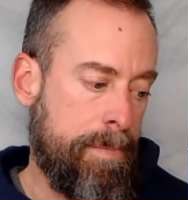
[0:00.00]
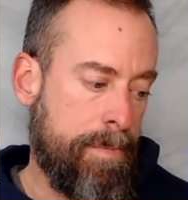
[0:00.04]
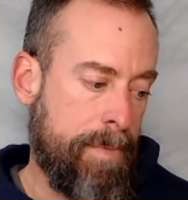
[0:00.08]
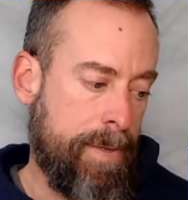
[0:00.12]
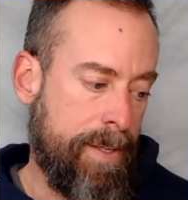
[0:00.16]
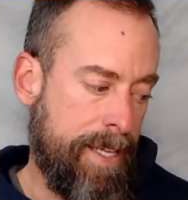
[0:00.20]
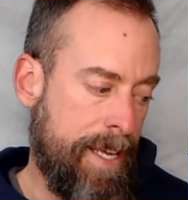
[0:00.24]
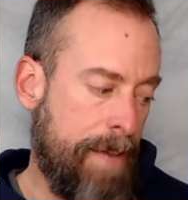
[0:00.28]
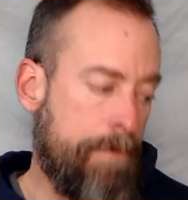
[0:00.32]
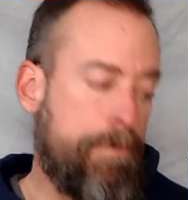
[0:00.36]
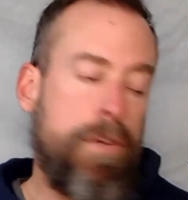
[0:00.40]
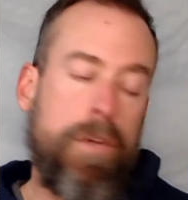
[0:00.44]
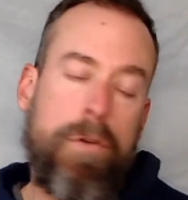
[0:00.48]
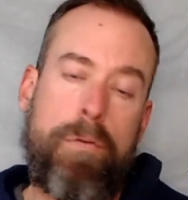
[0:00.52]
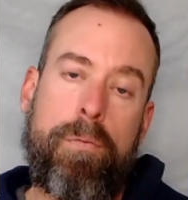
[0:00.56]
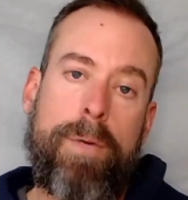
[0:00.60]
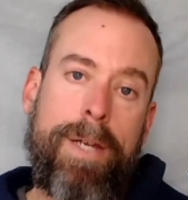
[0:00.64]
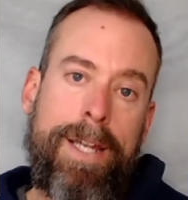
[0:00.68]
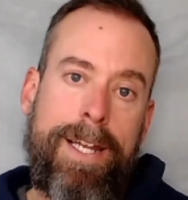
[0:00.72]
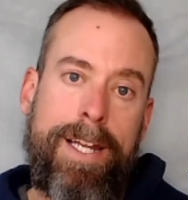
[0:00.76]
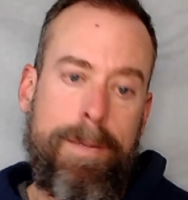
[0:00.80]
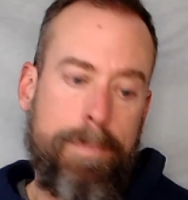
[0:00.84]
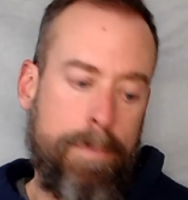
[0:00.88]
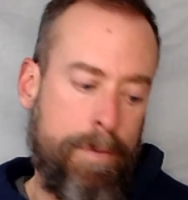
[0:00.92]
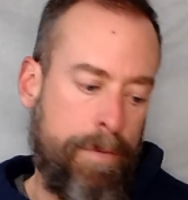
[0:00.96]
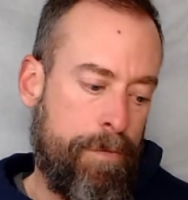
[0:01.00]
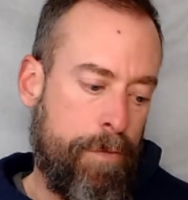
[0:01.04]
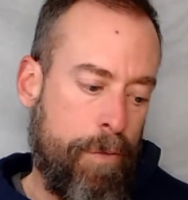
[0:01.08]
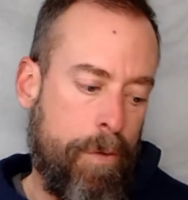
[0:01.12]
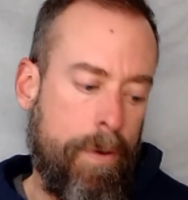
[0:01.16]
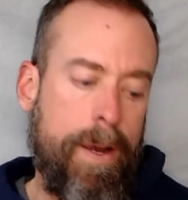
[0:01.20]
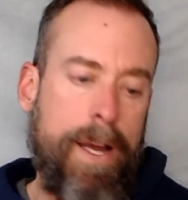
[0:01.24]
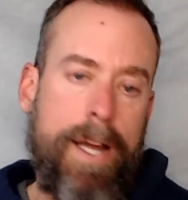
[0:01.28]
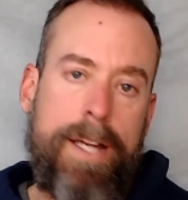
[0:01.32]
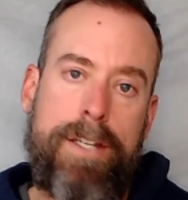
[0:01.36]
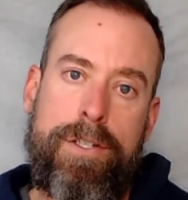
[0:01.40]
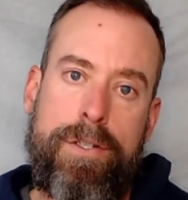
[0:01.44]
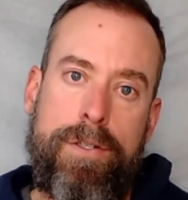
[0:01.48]
if you read it before
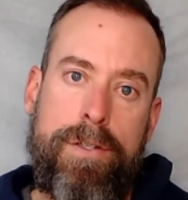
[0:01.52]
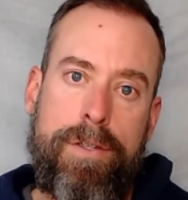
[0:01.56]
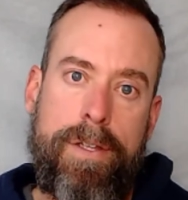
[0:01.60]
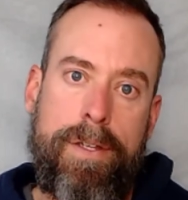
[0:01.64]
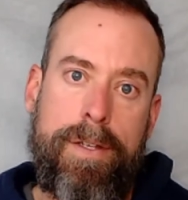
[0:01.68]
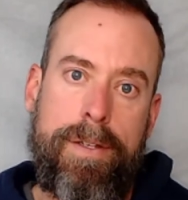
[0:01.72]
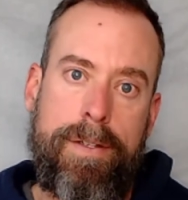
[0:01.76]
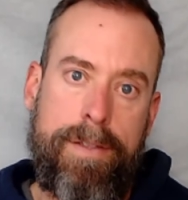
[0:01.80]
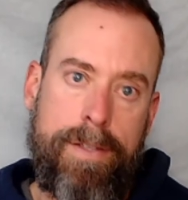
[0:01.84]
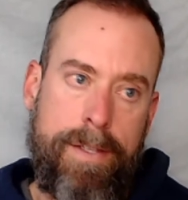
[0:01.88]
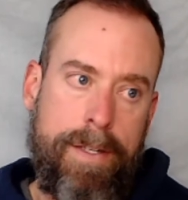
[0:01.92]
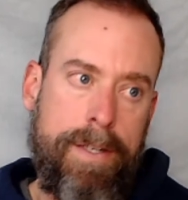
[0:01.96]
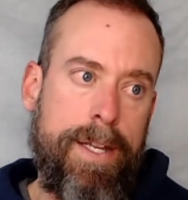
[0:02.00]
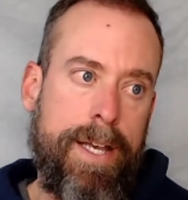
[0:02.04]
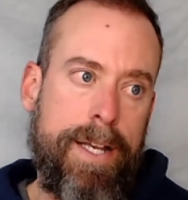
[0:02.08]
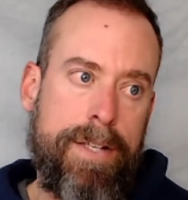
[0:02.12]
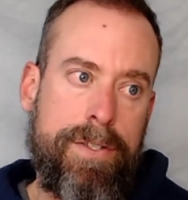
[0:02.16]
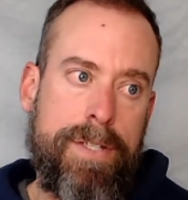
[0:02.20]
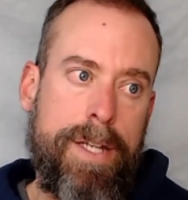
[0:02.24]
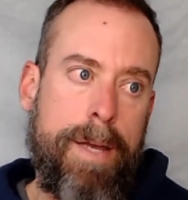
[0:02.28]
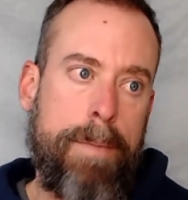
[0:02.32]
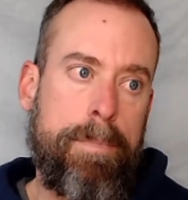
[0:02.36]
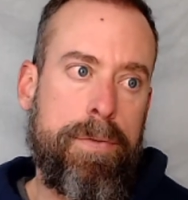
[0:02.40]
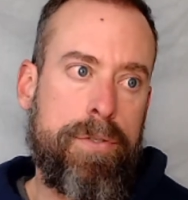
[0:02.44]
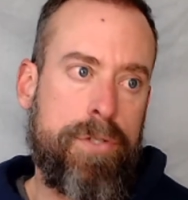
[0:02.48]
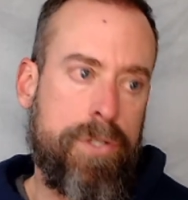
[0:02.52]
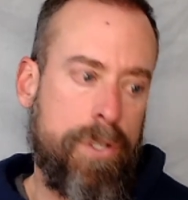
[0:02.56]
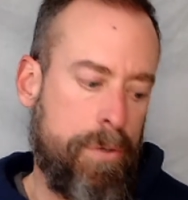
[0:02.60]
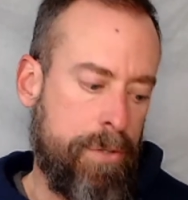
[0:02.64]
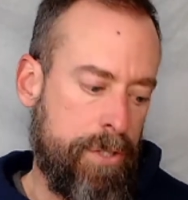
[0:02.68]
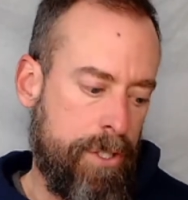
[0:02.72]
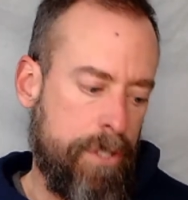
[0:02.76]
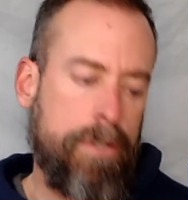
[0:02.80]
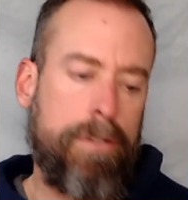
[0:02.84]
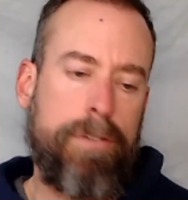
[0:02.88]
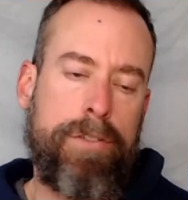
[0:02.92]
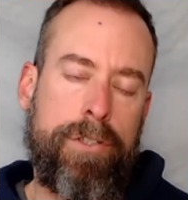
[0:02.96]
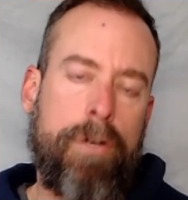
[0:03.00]
I do the, the next episode,
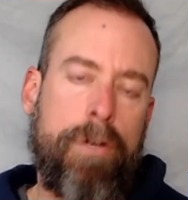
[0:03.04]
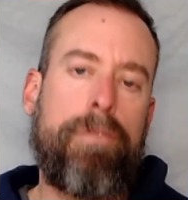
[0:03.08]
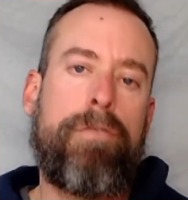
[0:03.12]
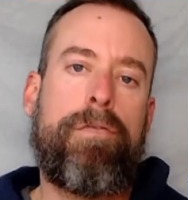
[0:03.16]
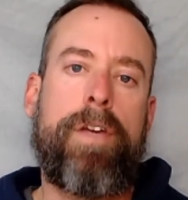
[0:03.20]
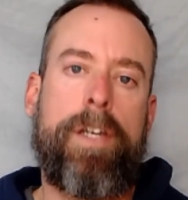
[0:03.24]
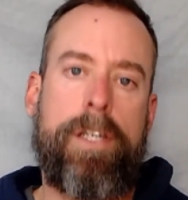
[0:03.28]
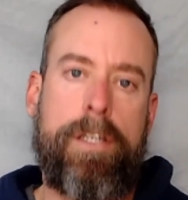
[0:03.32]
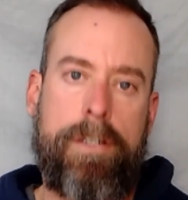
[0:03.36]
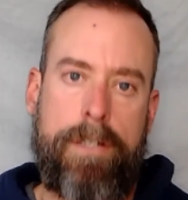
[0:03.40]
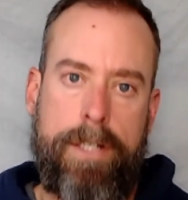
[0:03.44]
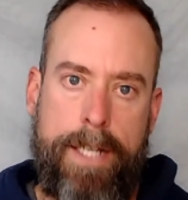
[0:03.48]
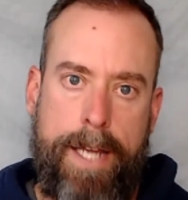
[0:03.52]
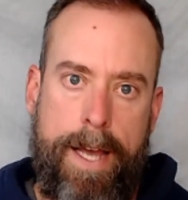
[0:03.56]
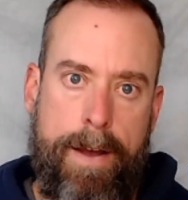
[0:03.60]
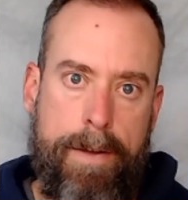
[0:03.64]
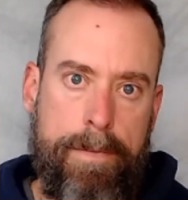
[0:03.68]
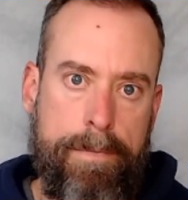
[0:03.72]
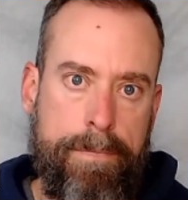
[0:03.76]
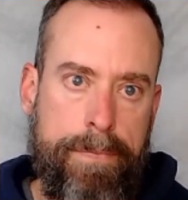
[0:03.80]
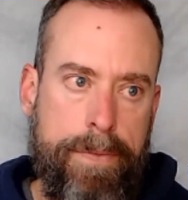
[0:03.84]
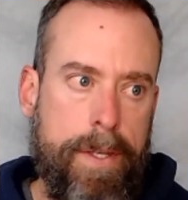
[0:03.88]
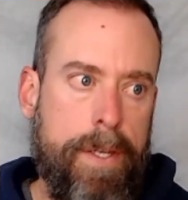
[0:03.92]
you'll, you'll figure it out.